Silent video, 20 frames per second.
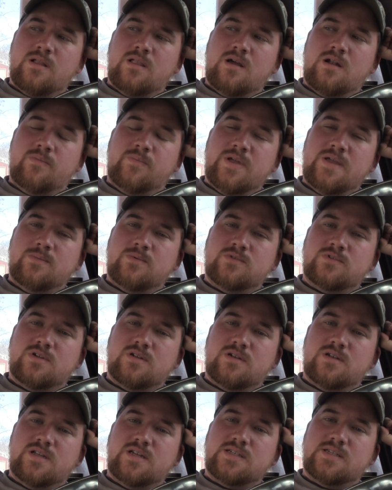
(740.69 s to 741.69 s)
A lot of people's
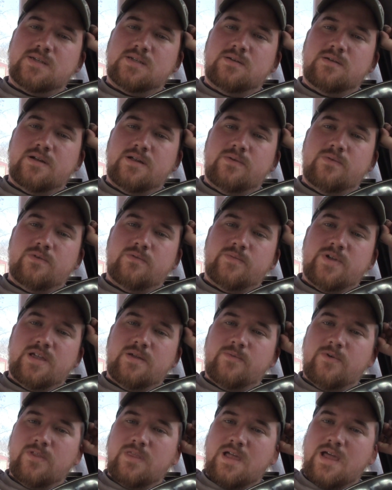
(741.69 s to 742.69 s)
going to disagree with me
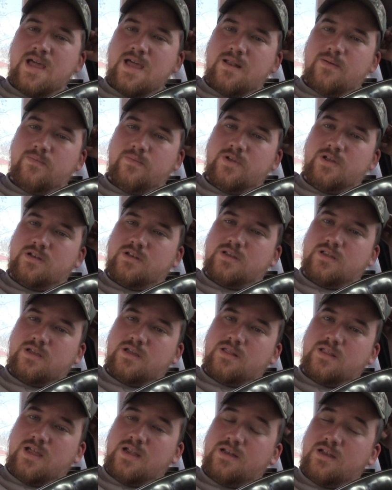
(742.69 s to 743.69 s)
about that, but
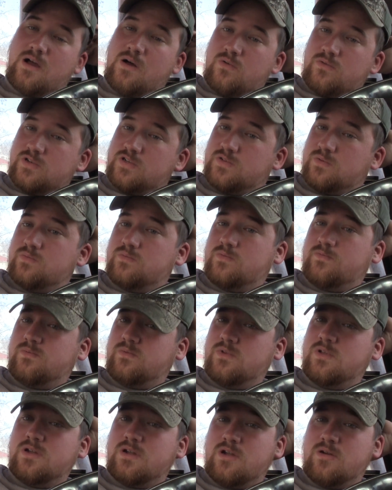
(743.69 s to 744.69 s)
uh, they don't as
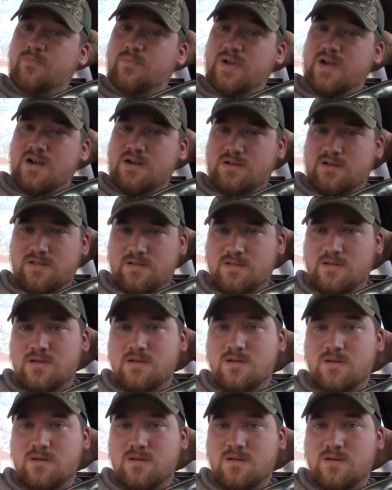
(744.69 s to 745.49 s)
compared to